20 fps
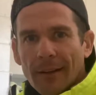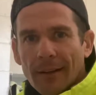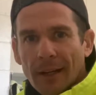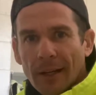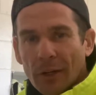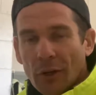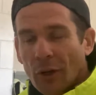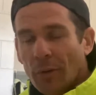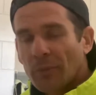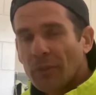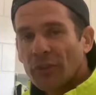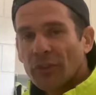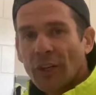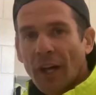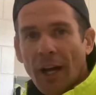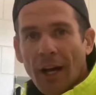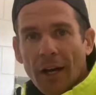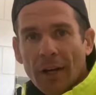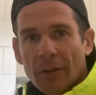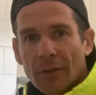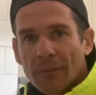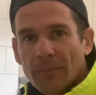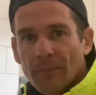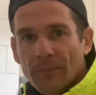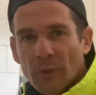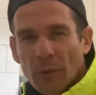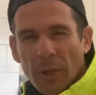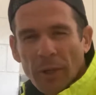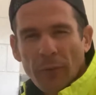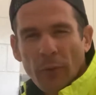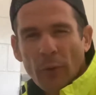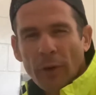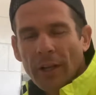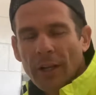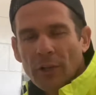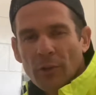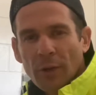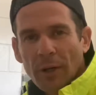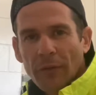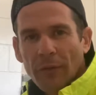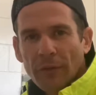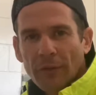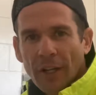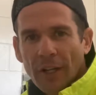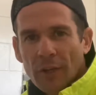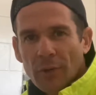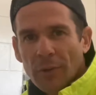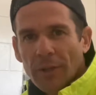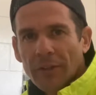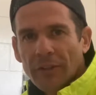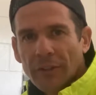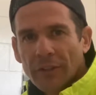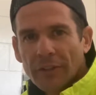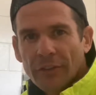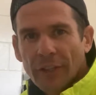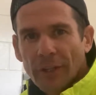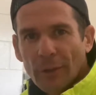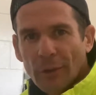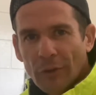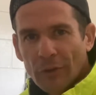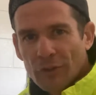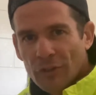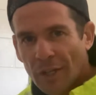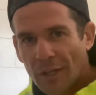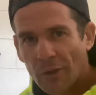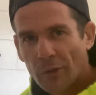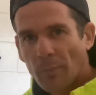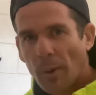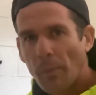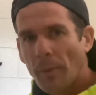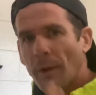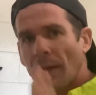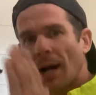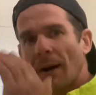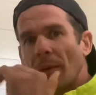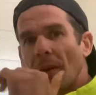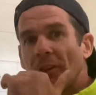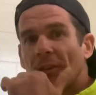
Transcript: they got them started, 2014, 2015, 2016, all those channels popping up.